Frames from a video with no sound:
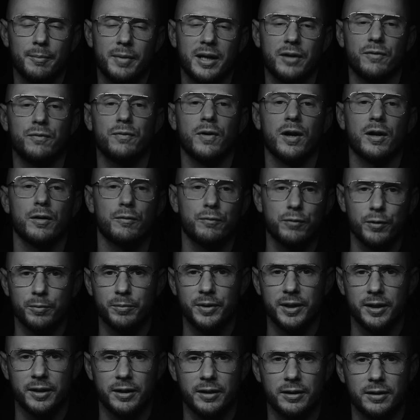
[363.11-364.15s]
made fun of for
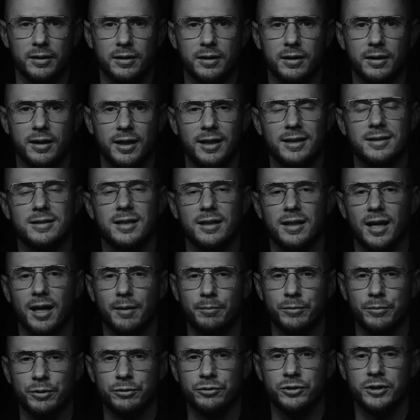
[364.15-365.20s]
being into that
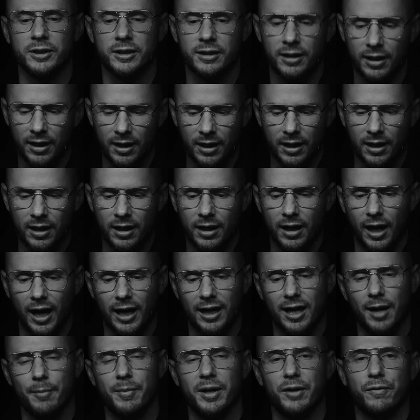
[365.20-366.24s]
music. I
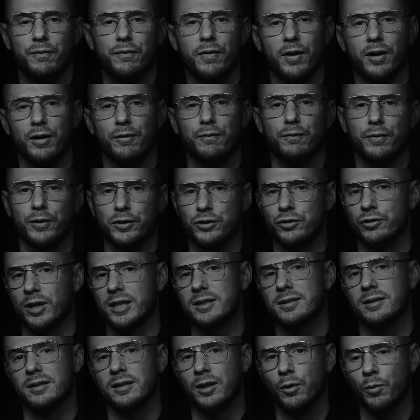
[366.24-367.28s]
got made fun of for
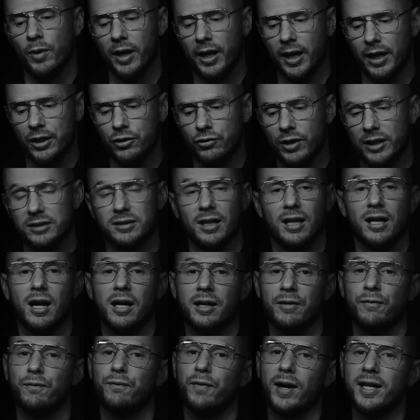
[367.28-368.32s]
dressing the way I dressed. I got
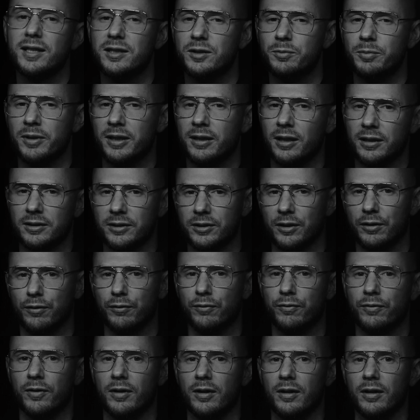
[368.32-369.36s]
in fights because
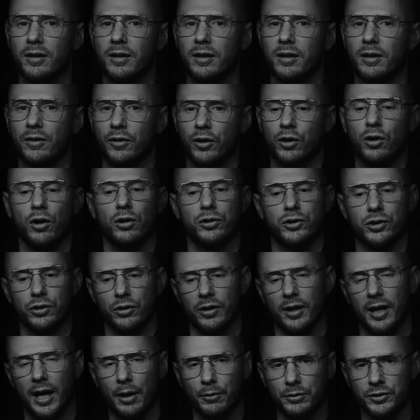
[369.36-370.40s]
of the culture
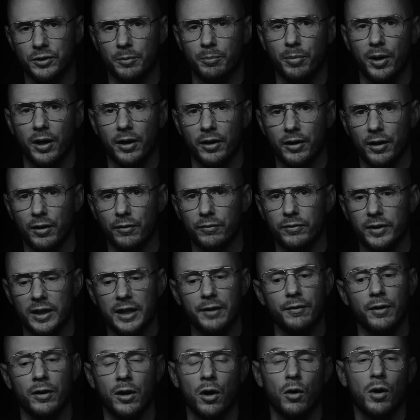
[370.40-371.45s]
that I was a part of,
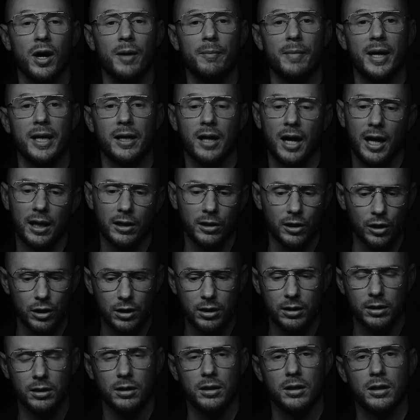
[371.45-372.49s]
even though I may not
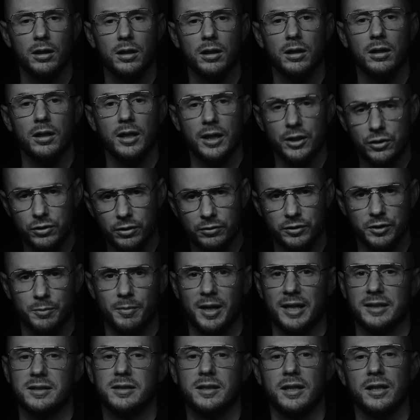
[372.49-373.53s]
look in terms of my
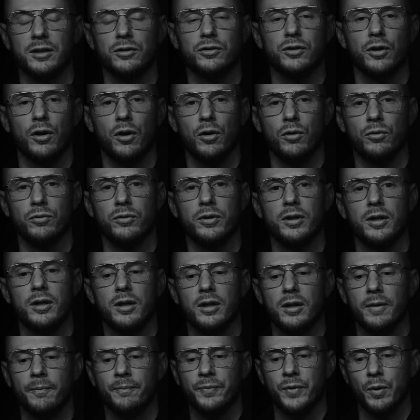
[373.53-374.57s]
skin tone,
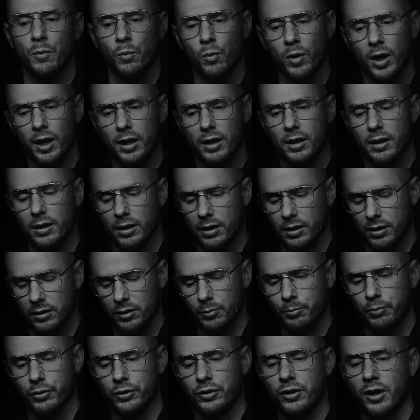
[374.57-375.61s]
what the
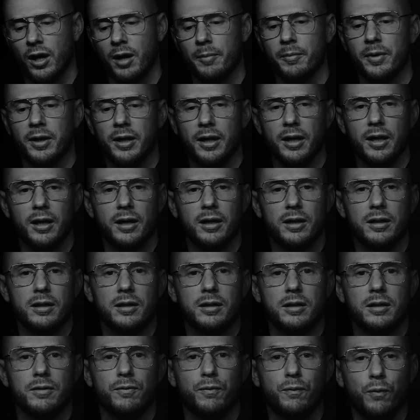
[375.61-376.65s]
predominant
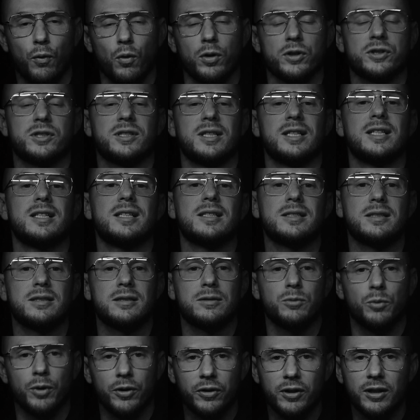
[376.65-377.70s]
force
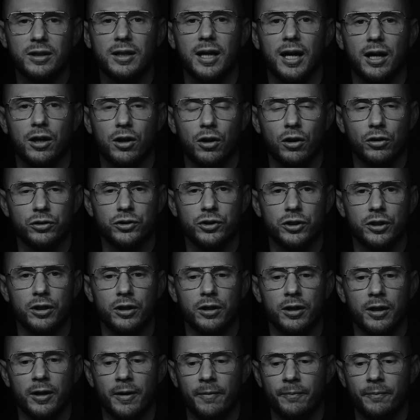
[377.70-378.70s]
is within that culture,